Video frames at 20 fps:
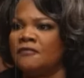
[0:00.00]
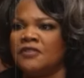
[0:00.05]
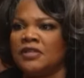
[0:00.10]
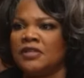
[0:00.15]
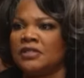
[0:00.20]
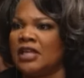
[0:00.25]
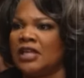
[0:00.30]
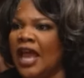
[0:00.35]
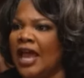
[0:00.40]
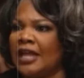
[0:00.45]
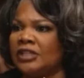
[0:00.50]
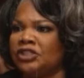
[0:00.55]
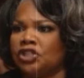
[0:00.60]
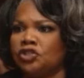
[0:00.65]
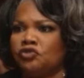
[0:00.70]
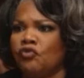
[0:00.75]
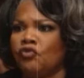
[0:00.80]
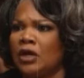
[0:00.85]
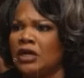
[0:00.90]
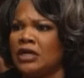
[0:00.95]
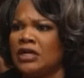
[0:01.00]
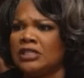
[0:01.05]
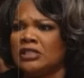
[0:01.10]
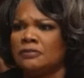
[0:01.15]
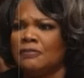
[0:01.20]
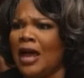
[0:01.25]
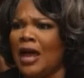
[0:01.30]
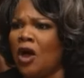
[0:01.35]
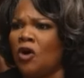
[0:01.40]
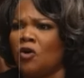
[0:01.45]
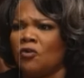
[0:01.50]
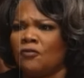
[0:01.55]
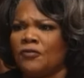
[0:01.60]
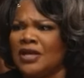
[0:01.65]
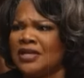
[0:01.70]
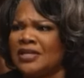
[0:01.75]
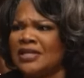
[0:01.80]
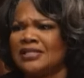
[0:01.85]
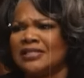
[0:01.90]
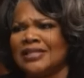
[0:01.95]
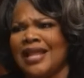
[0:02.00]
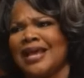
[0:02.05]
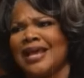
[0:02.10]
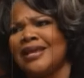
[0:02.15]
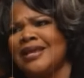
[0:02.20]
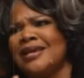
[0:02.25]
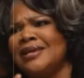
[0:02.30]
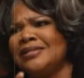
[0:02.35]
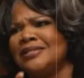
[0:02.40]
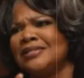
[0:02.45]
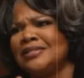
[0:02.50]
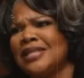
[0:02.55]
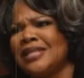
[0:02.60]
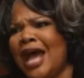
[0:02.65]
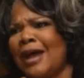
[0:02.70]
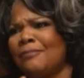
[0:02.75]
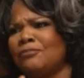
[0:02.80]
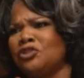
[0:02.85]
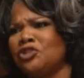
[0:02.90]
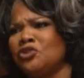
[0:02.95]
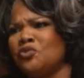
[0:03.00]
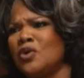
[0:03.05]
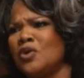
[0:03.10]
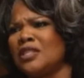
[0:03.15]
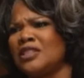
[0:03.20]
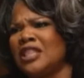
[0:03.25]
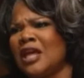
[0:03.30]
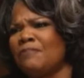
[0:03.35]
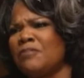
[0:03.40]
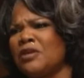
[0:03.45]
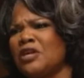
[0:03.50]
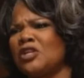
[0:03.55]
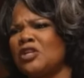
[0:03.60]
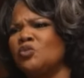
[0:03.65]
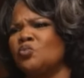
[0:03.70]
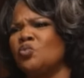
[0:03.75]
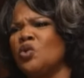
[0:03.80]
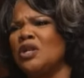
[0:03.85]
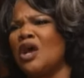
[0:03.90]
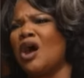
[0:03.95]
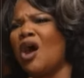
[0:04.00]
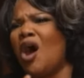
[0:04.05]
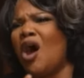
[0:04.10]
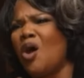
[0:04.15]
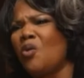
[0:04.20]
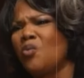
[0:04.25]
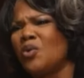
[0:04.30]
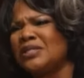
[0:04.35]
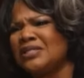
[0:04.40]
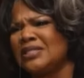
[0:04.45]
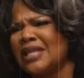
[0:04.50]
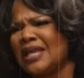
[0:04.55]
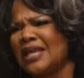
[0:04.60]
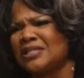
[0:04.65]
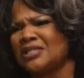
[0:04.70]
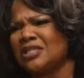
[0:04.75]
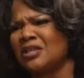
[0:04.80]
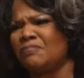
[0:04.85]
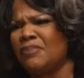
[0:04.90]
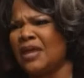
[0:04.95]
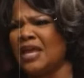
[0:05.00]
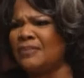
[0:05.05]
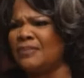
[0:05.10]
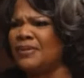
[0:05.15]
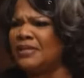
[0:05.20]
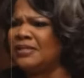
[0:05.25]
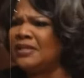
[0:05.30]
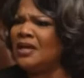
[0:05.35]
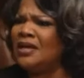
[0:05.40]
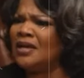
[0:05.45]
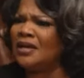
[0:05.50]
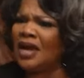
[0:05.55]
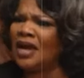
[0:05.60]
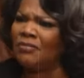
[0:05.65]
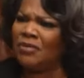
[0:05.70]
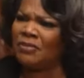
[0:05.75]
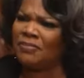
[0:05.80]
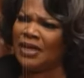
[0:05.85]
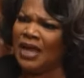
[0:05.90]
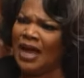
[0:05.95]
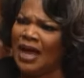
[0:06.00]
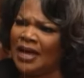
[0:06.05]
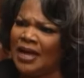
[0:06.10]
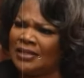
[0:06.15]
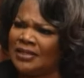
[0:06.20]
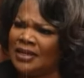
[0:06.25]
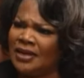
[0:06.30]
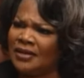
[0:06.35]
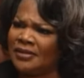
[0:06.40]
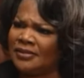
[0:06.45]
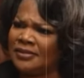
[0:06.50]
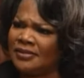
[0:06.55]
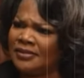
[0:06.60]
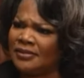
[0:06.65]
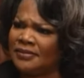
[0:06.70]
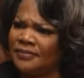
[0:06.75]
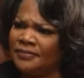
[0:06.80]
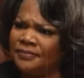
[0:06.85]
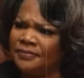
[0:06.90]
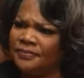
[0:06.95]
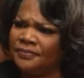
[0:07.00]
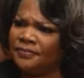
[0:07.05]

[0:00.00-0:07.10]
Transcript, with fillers: of this cat just running his mouth. Mm-hmm. And it's like, stop doing that, because what are we saying to the babies coming behind us?